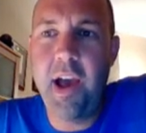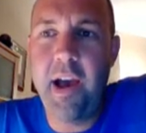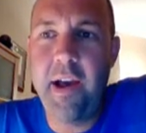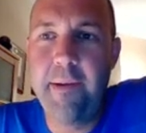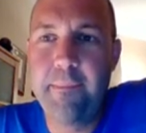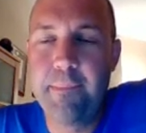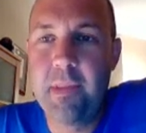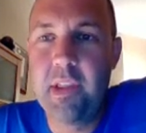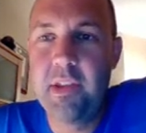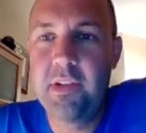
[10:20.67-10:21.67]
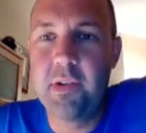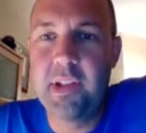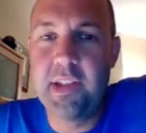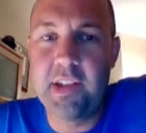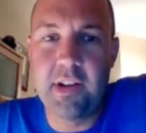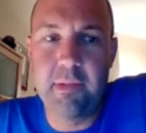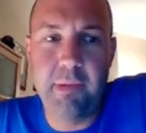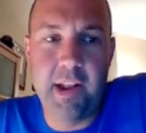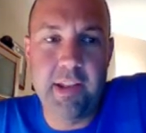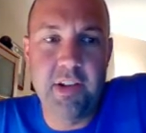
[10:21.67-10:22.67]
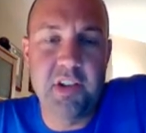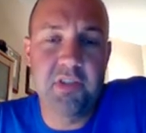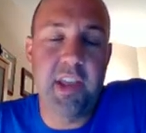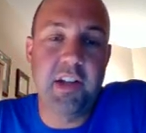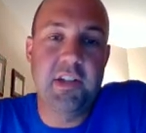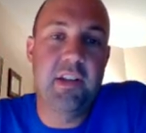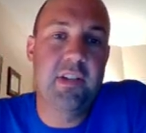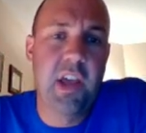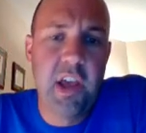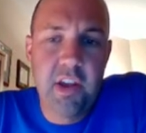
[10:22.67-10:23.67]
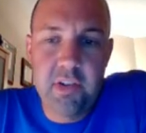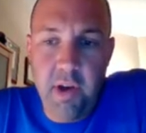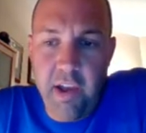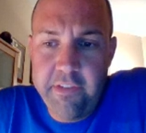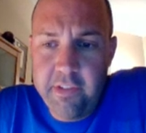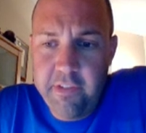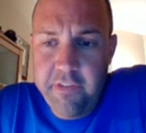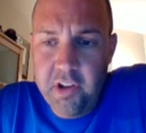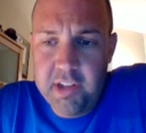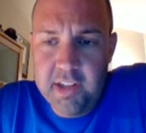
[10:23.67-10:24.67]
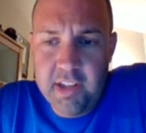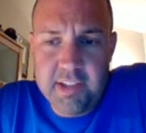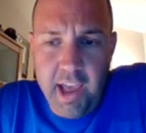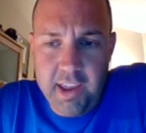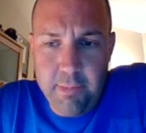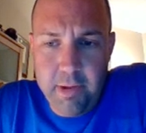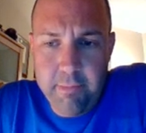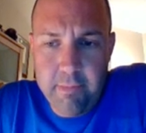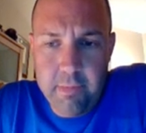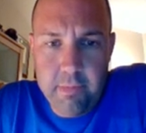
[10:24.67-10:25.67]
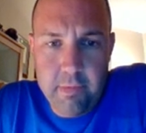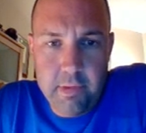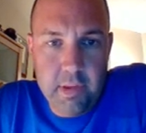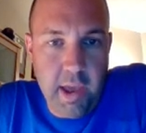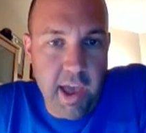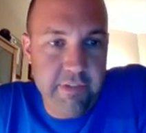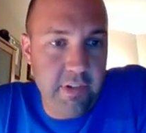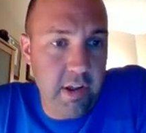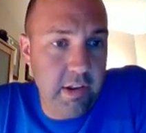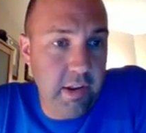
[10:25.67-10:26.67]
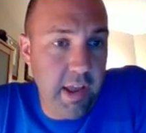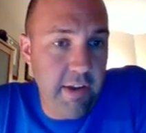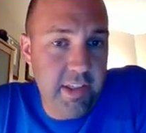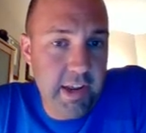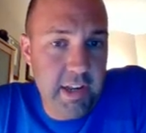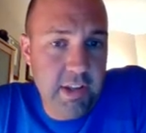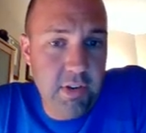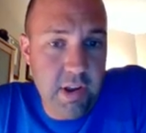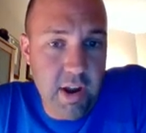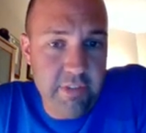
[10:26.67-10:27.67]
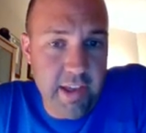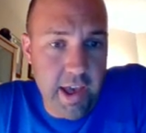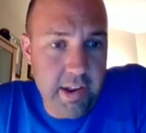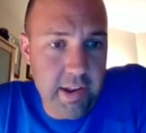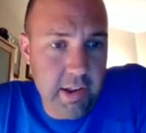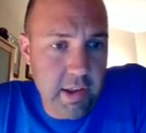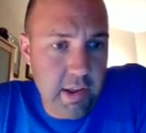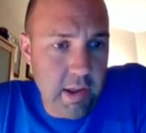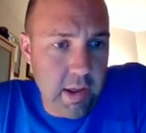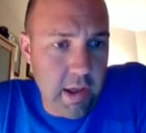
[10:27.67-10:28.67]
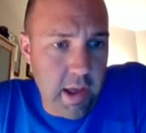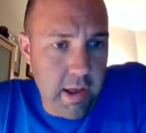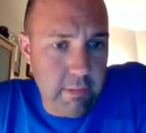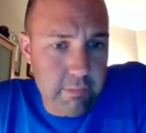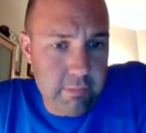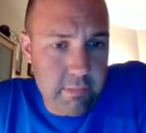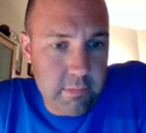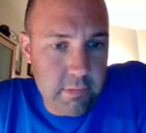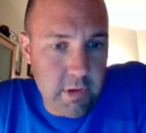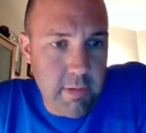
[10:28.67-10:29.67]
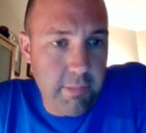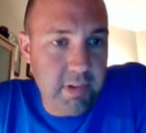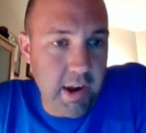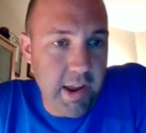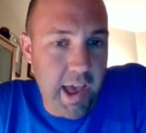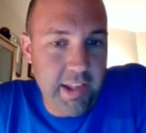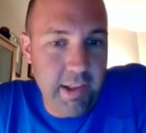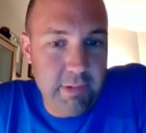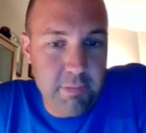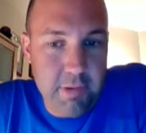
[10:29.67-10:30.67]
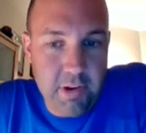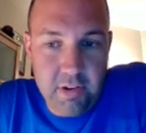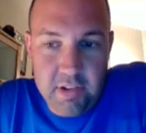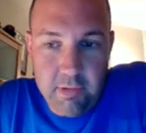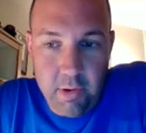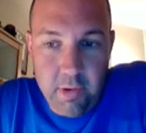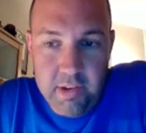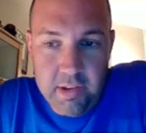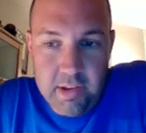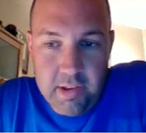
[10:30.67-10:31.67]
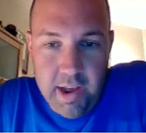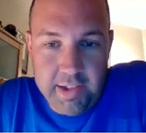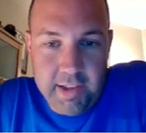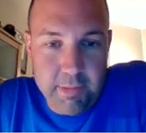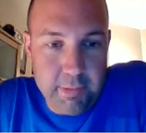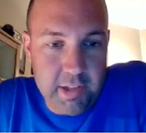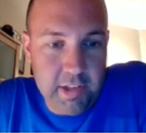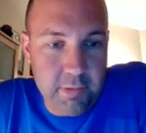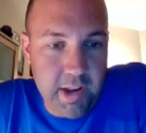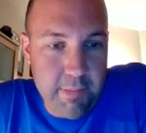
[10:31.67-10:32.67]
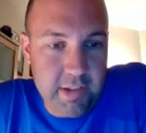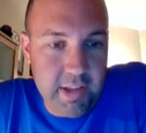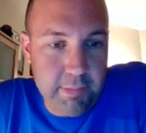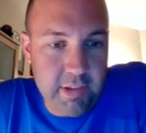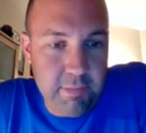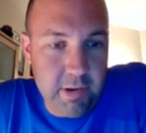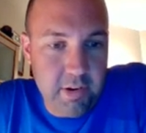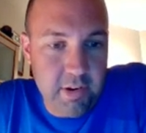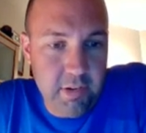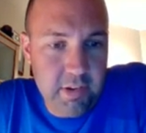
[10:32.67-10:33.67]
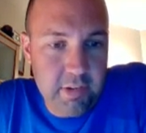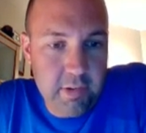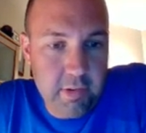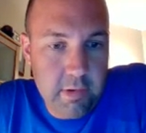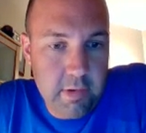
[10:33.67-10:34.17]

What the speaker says: And that's going to kind of lead to those tensions. So I've filled in this document. I've done everything I need to do here. I've got, I'm sorry, I typed the speaker notes in the wrong one. I typed them into this one. I meant to type these speaker notes.